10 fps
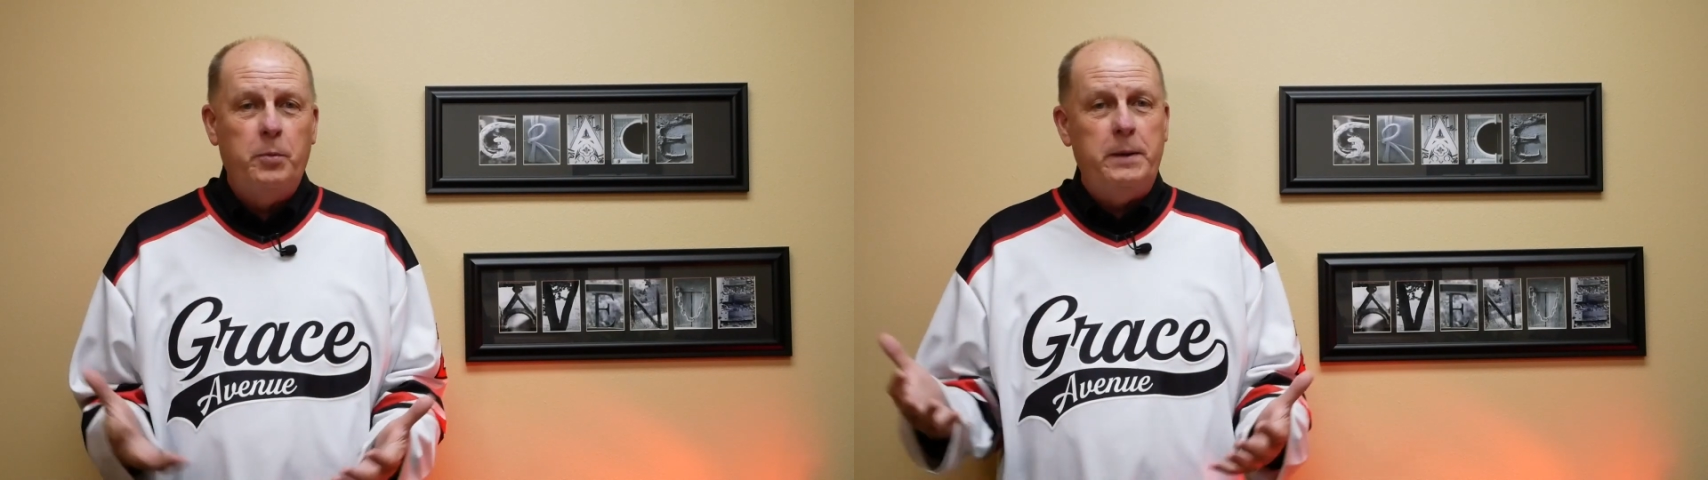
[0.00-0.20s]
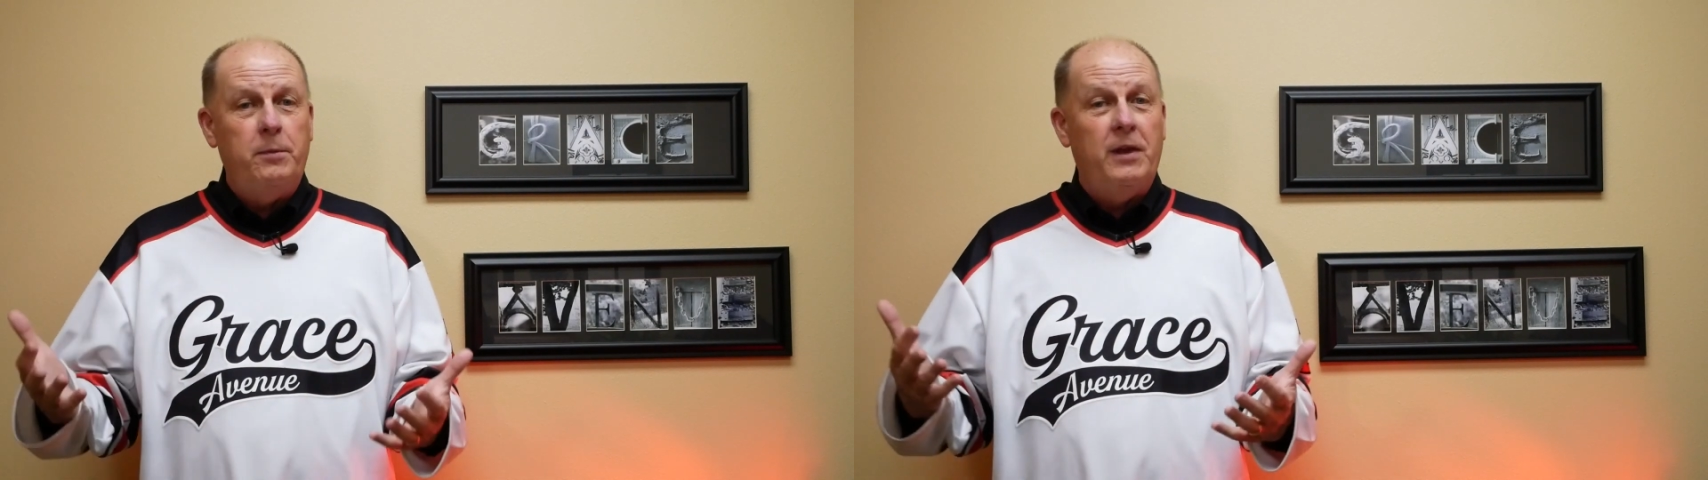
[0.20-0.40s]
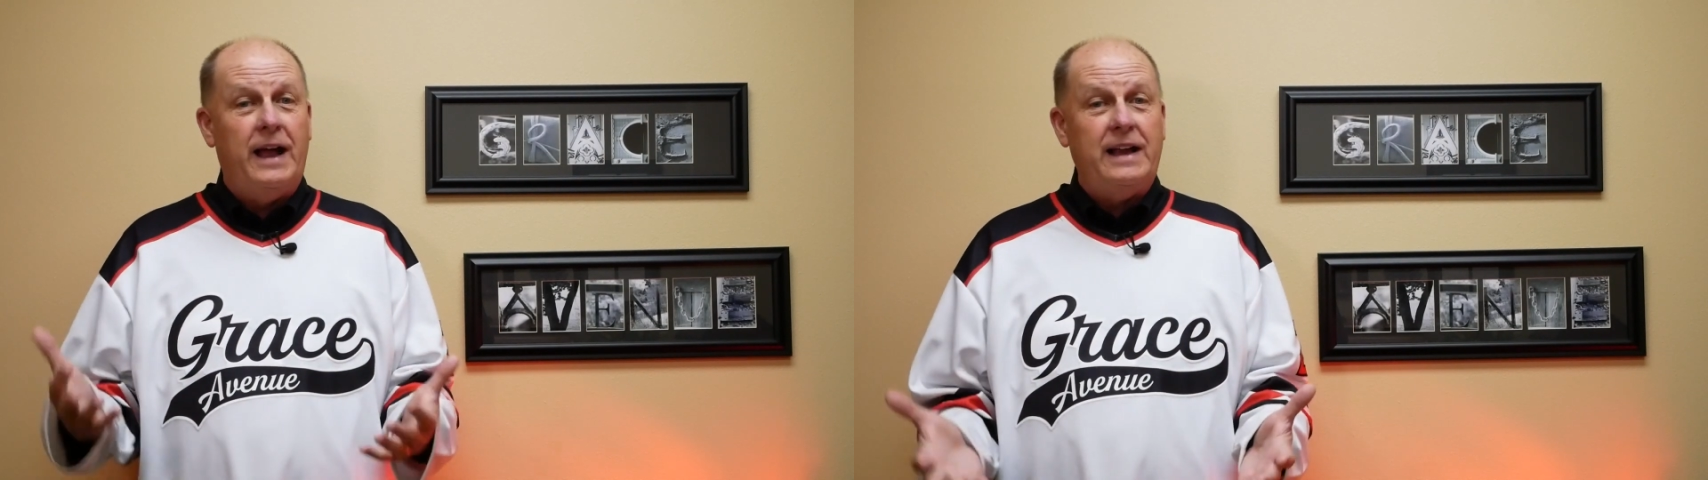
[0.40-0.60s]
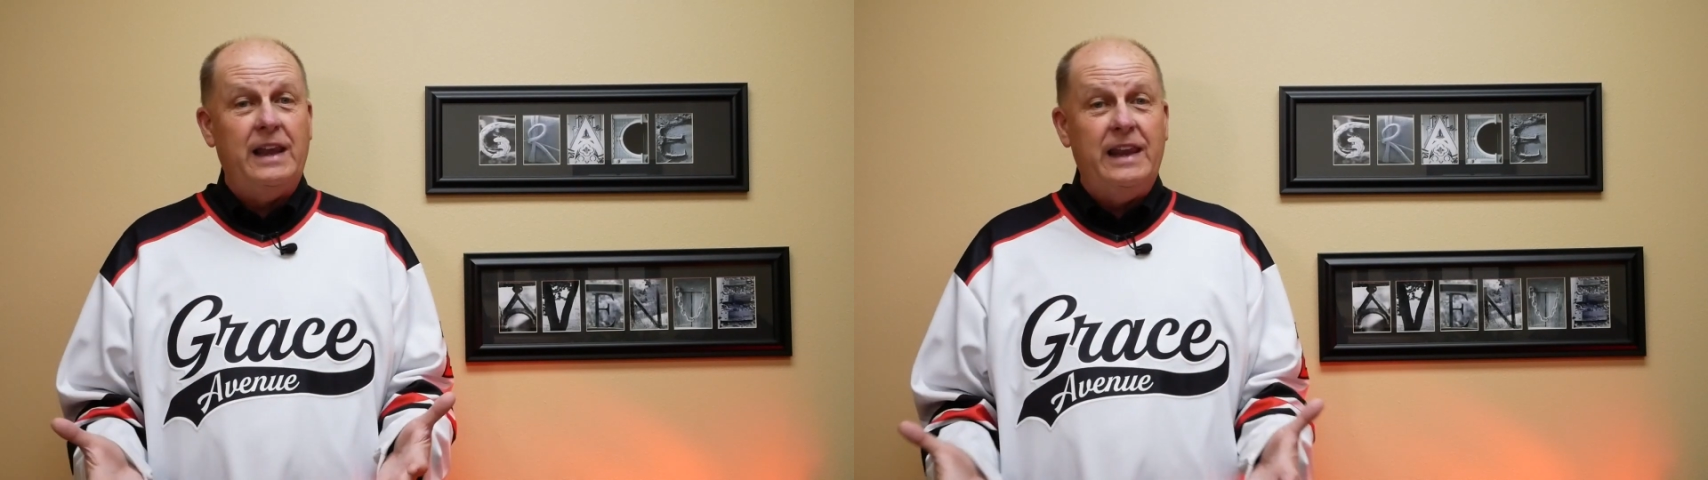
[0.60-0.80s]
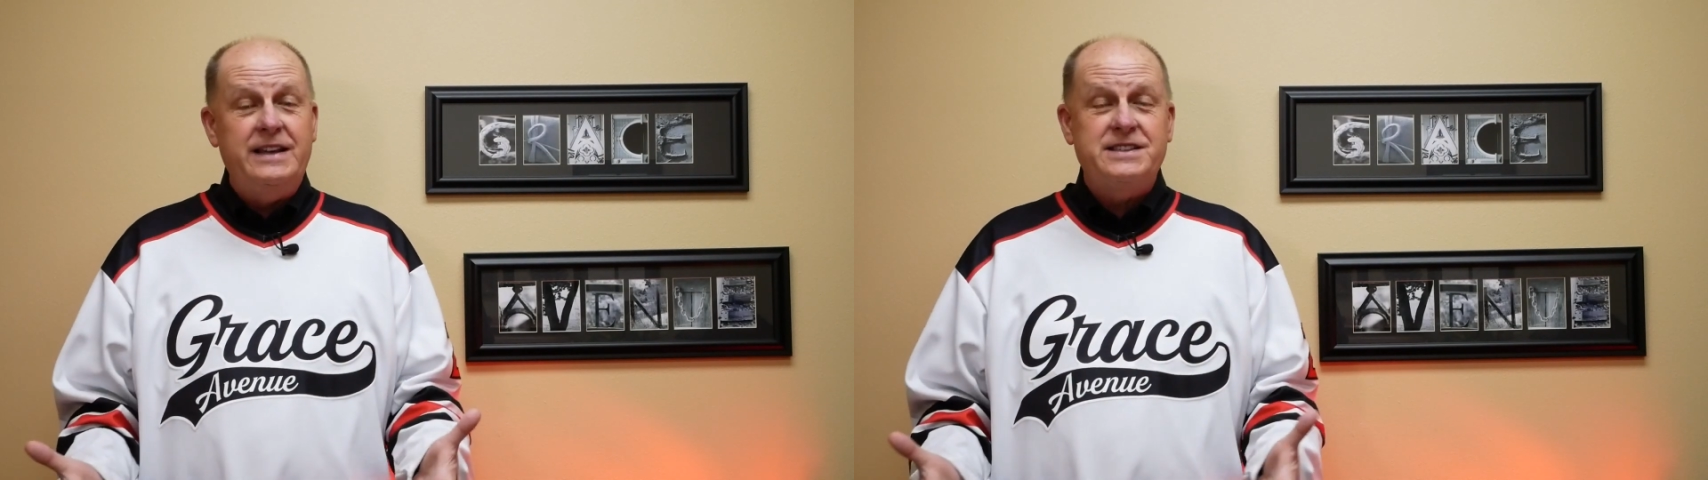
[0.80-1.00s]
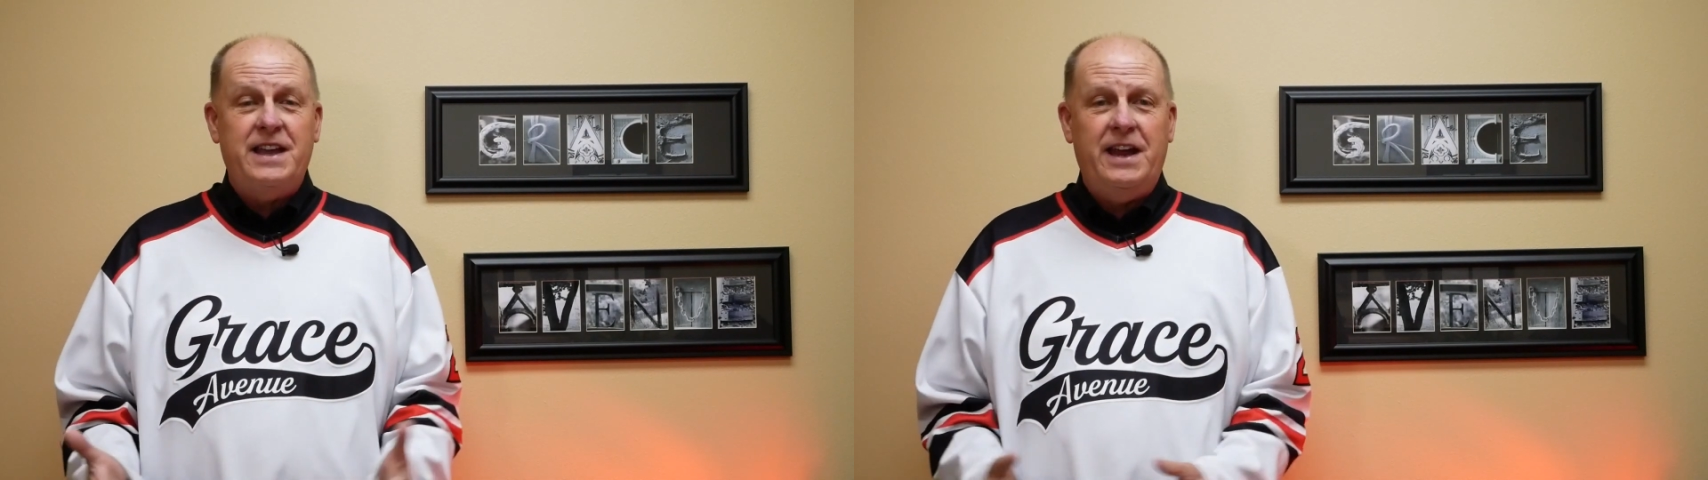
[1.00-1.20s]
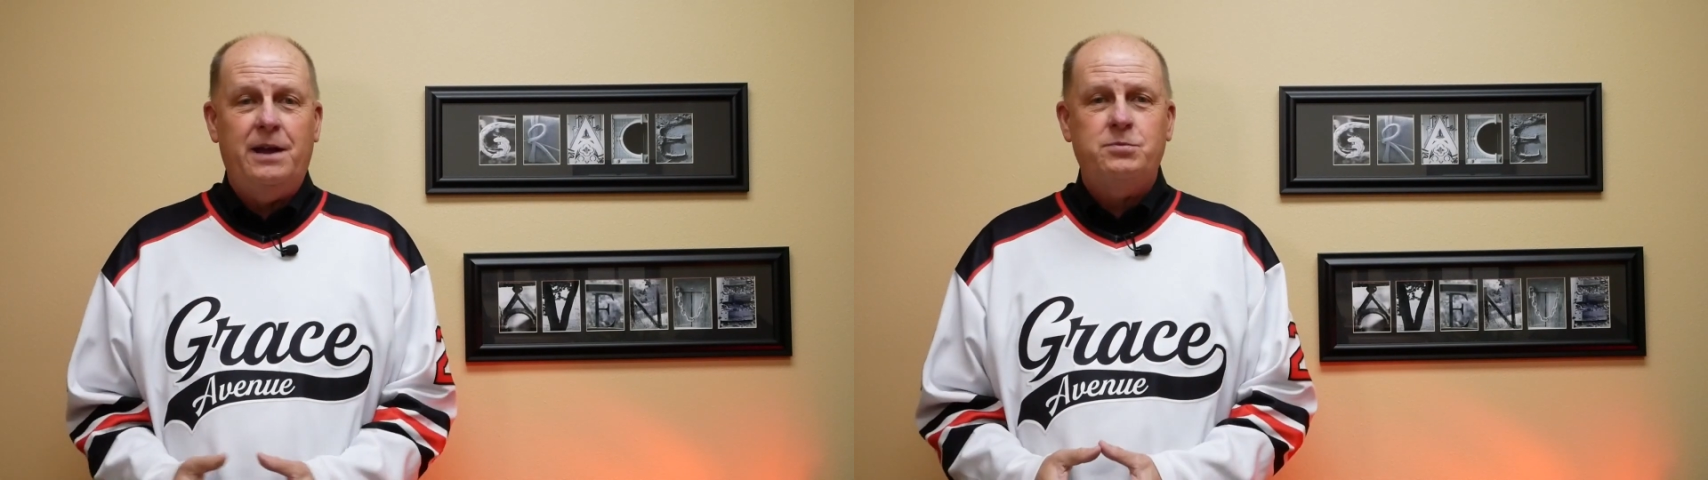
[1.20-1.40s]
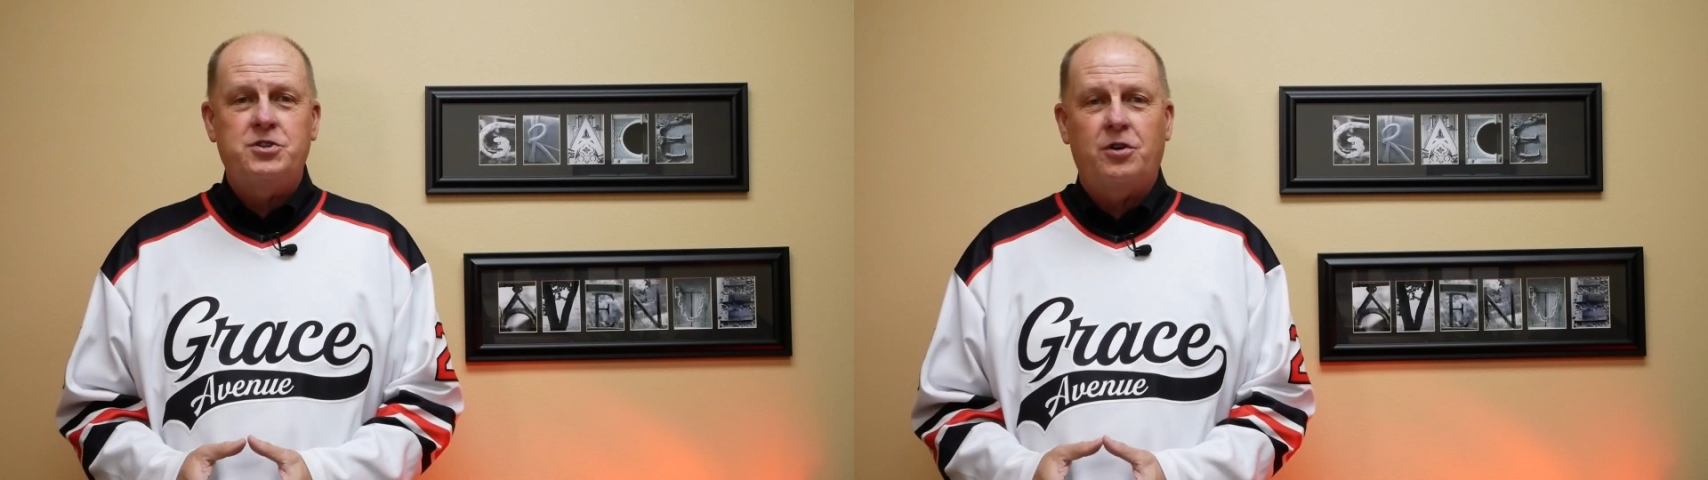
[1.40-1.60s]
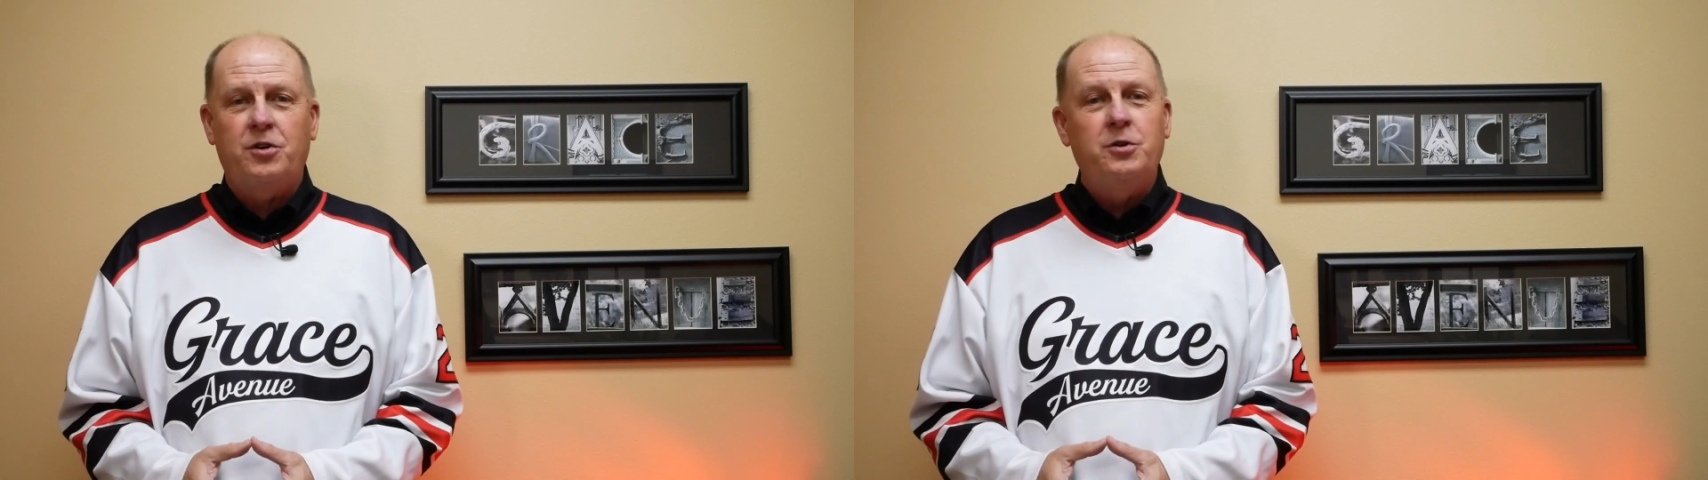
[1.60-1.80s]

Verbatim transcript: people like Lisa Hampshire,